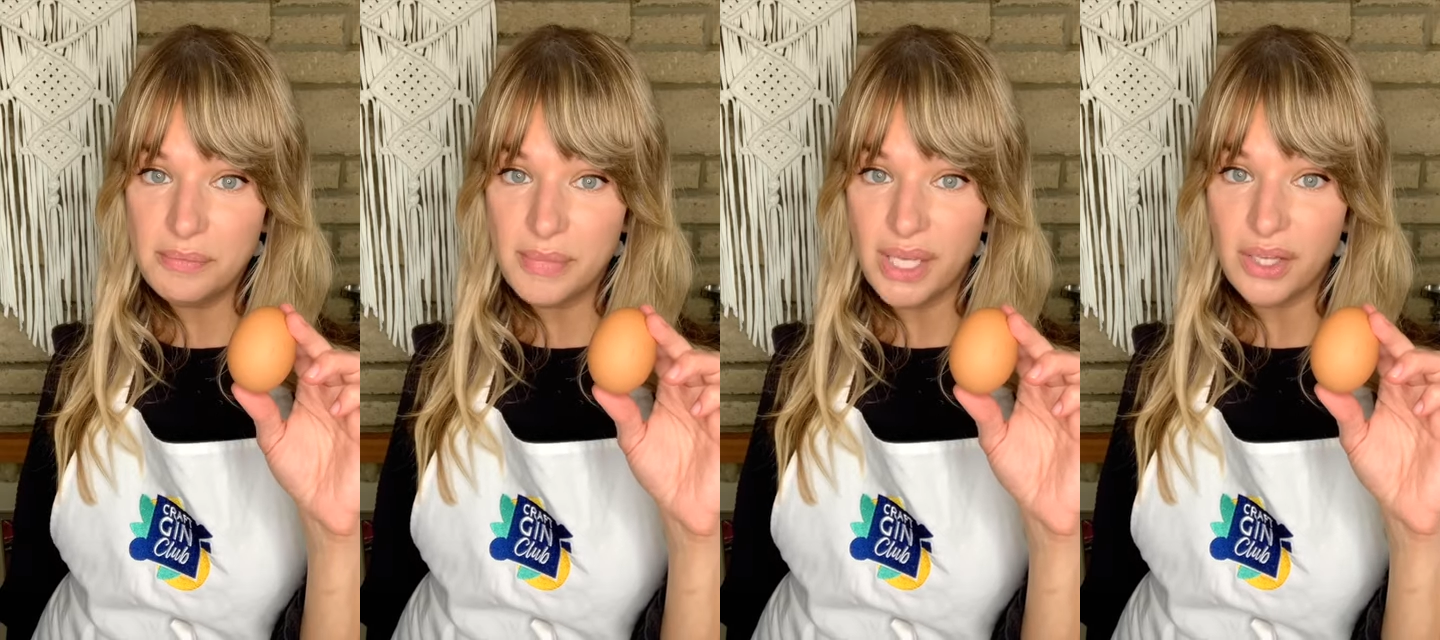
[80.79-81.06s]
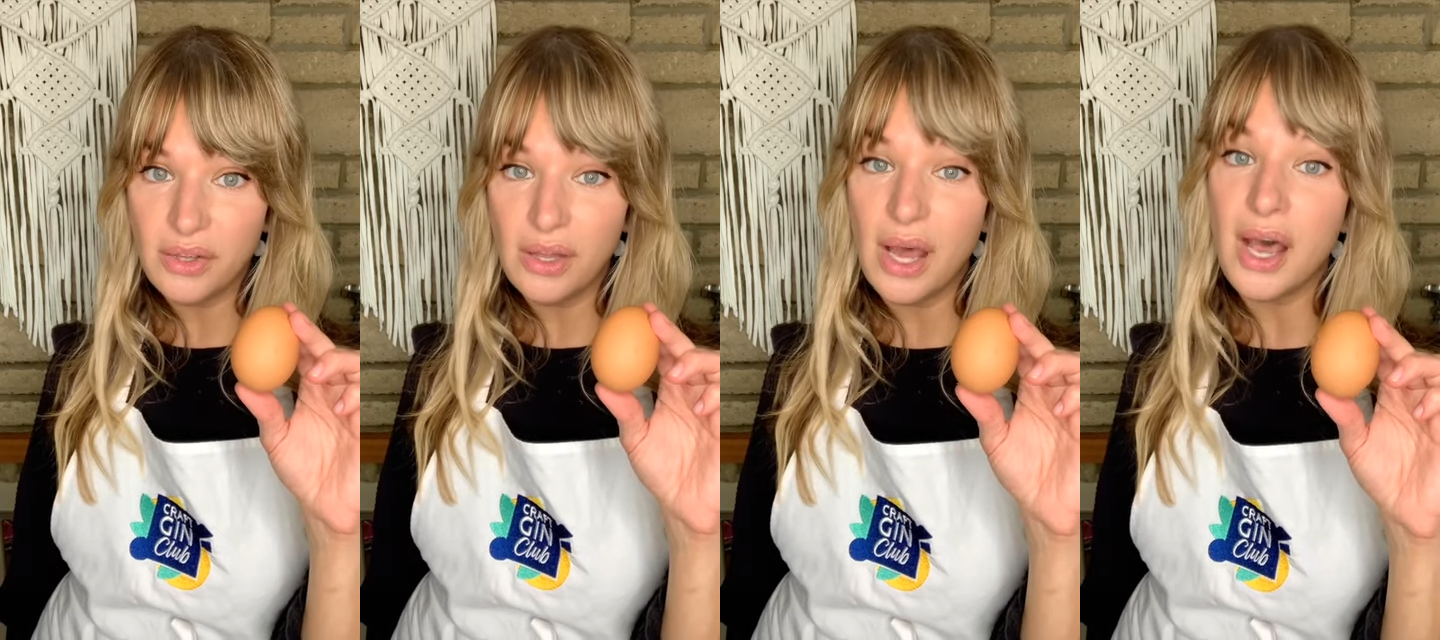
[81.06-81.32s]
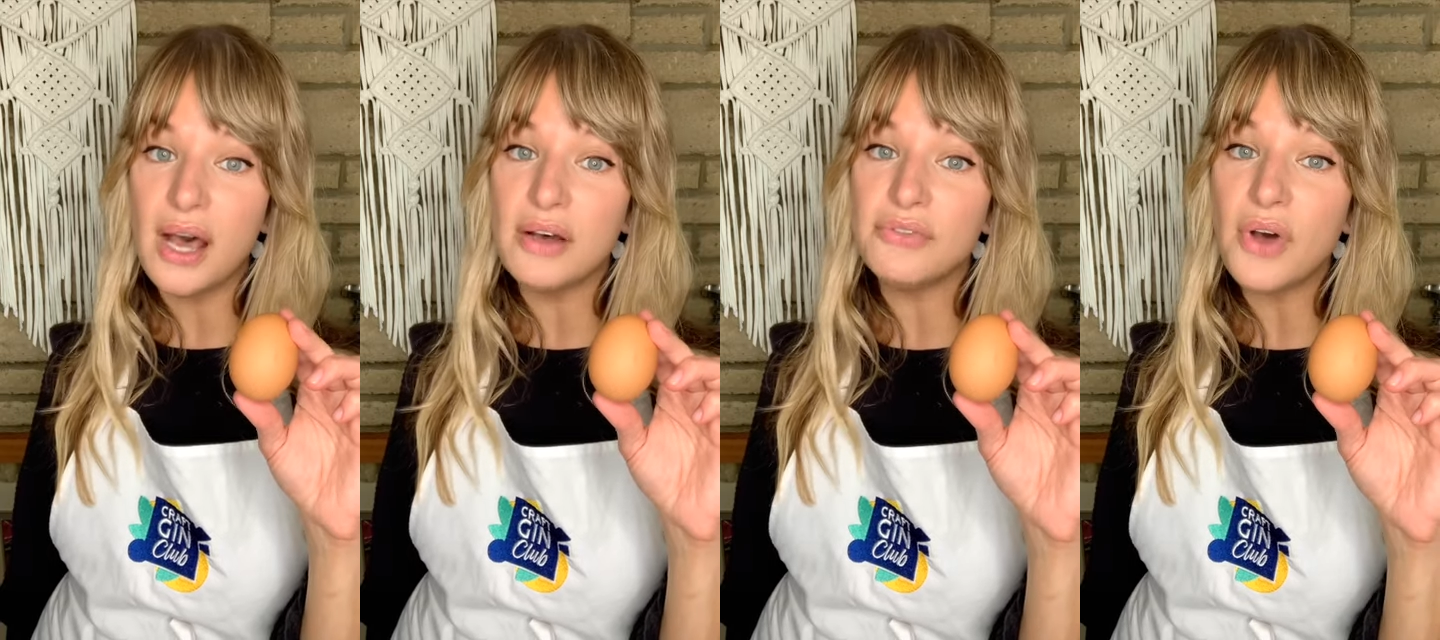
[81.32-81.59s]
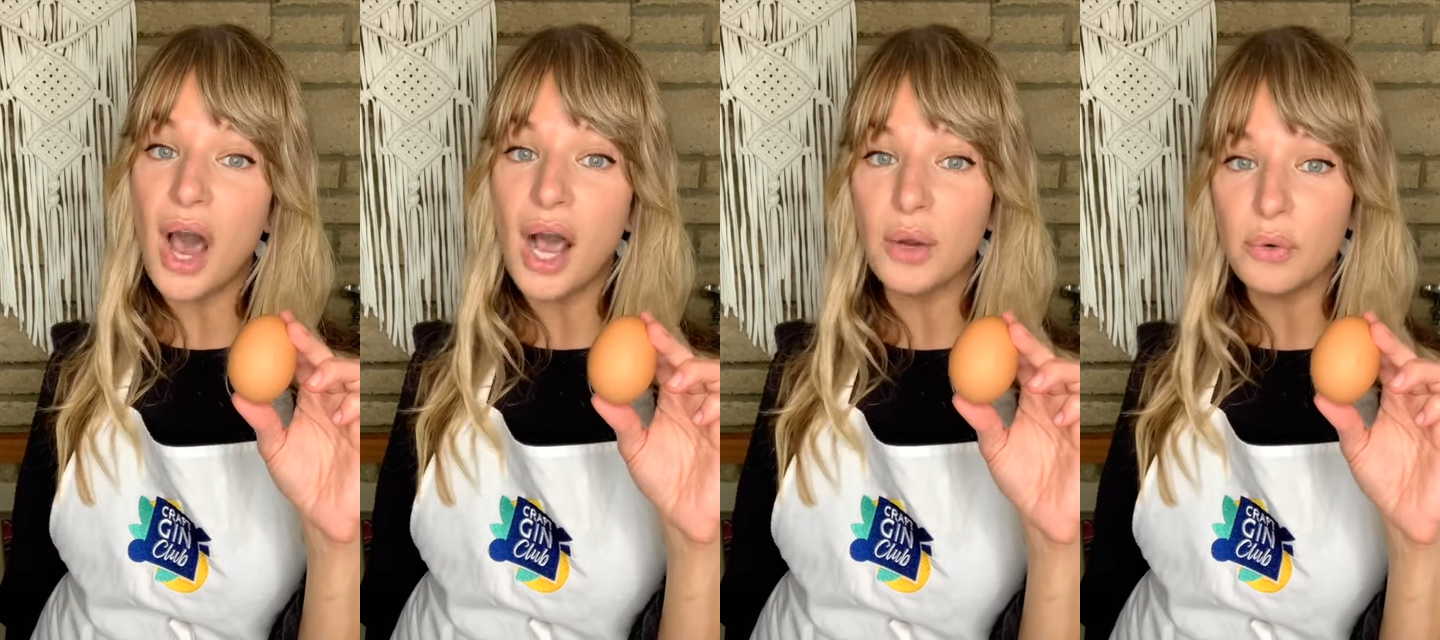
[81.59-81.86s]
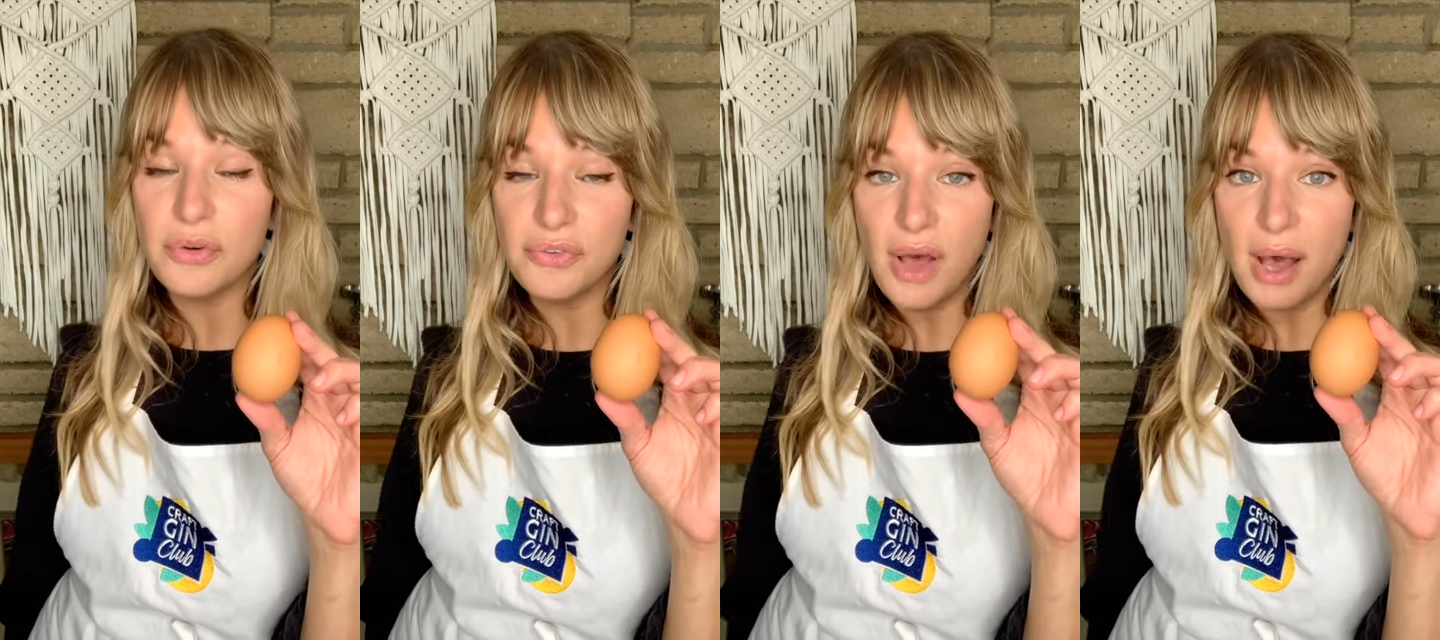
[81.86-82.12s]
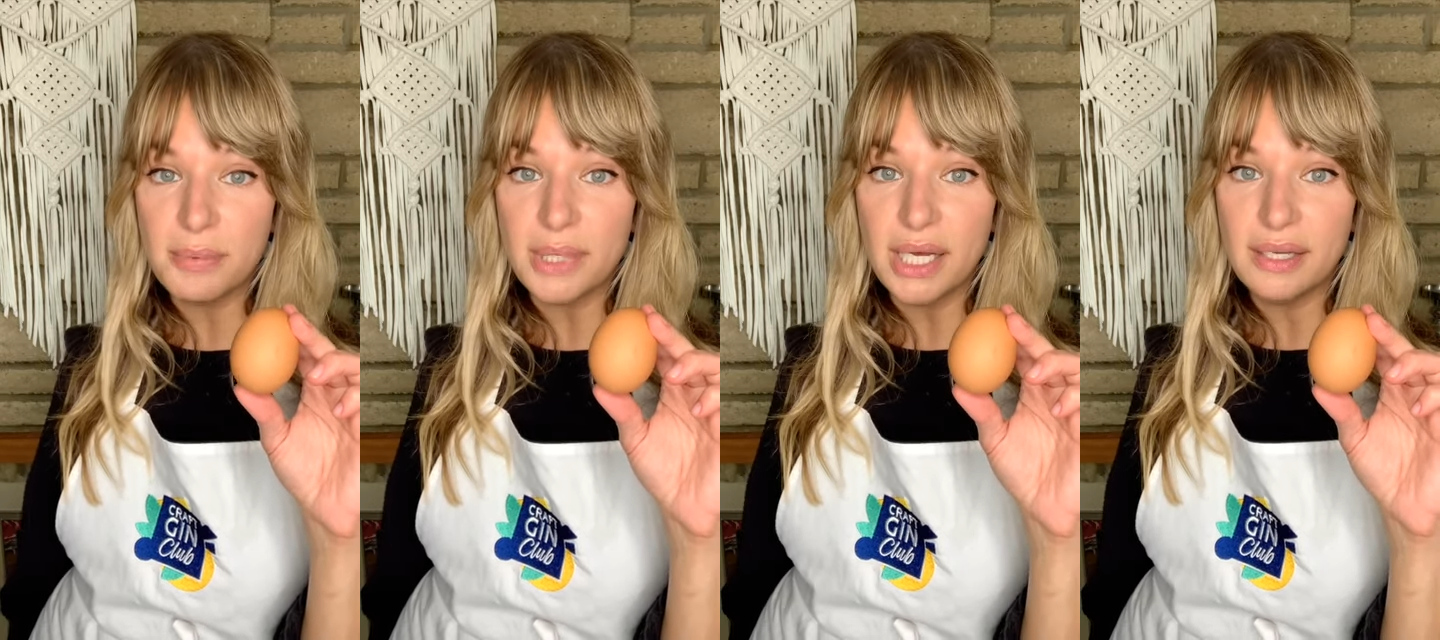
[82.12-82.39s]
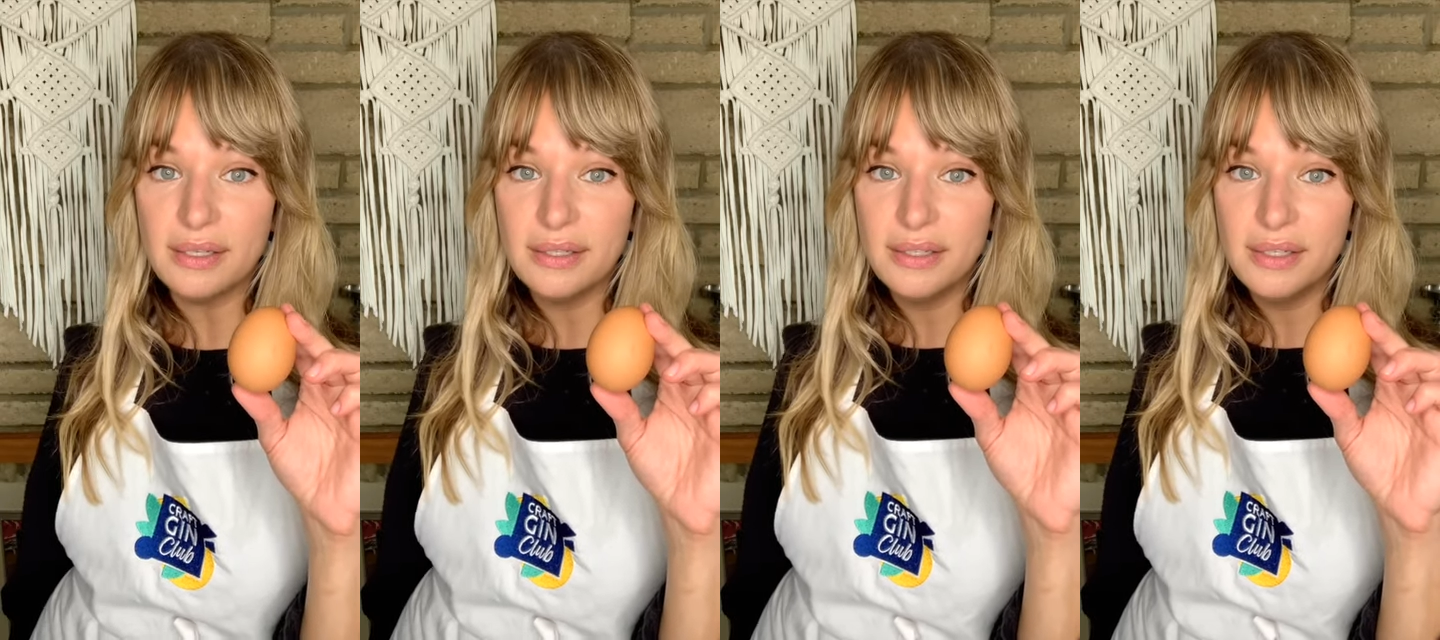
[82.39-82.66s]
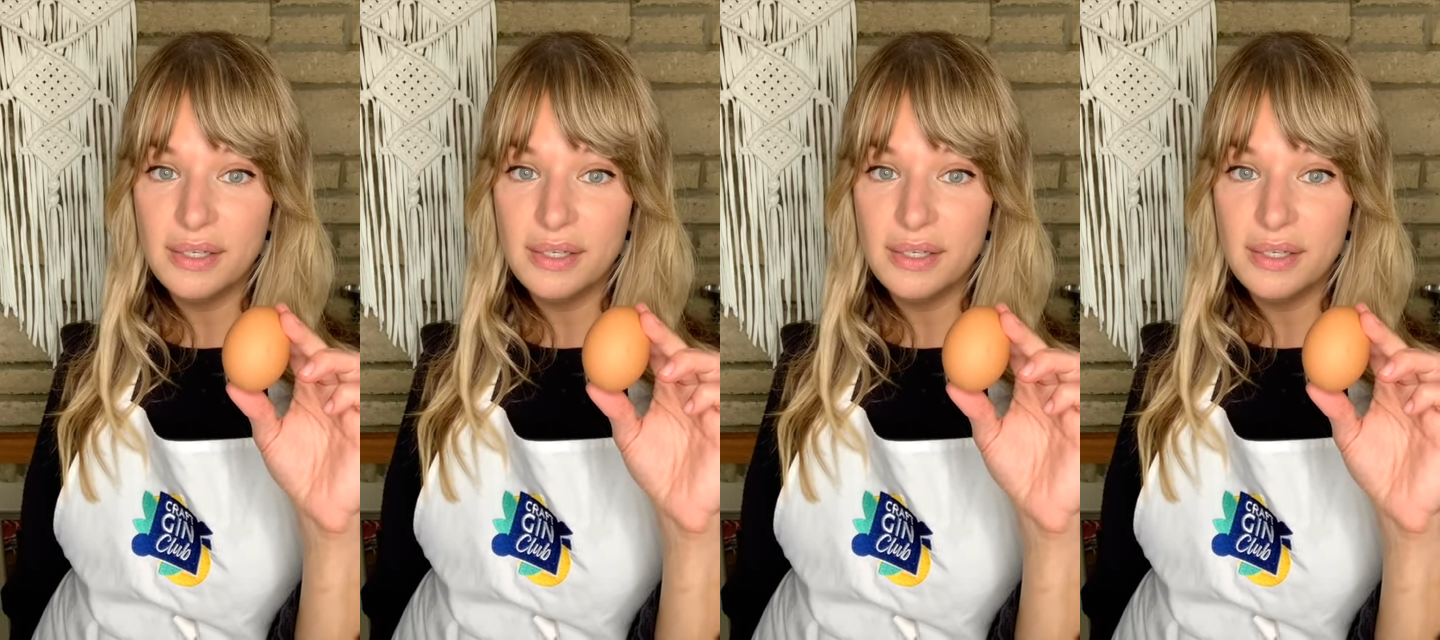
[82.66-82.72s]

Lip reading: ml of aquafaba,